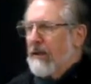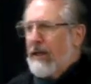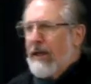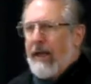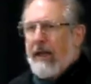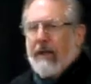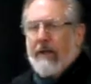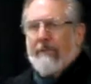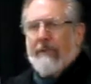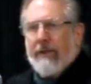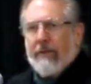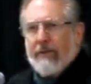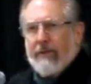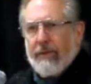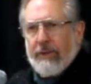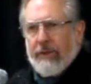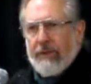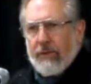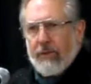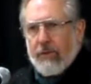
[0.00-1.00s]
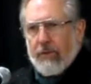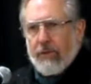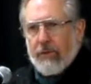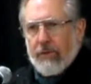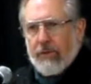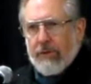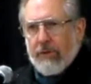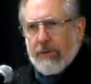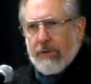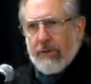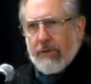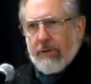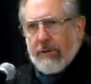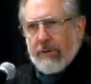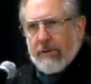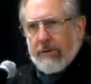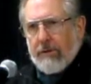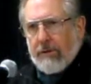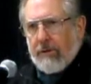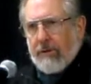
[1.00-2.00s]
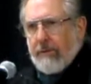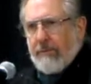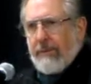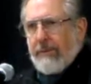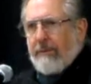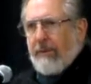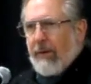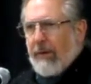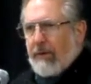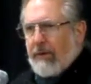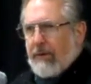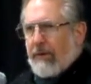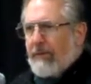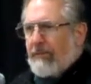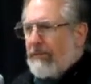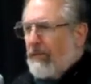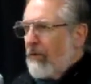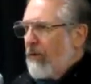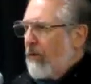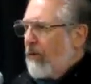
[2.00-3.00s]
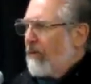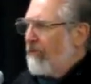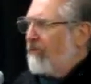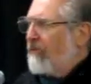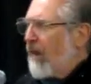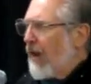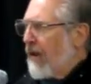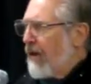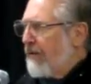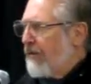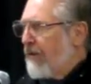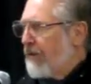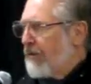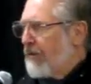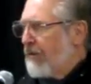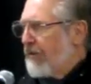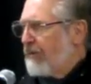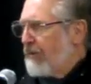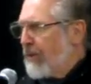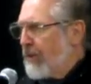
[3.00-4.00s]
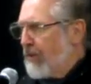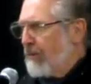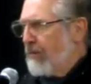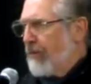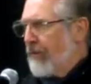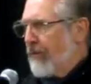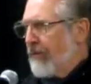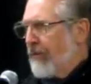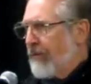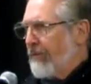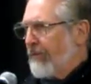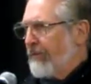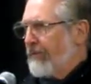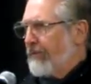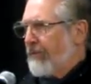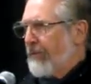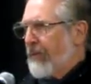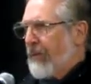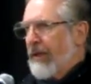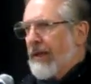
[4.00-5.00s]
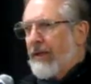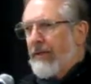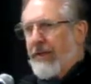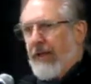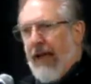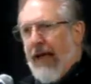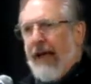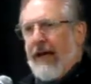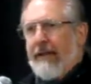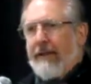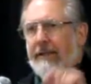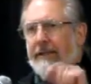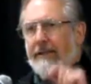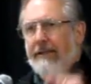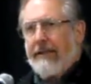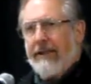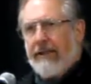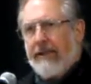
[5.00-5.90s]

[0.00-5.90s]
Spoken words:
elementary schools to be built for 500 pupils. That is the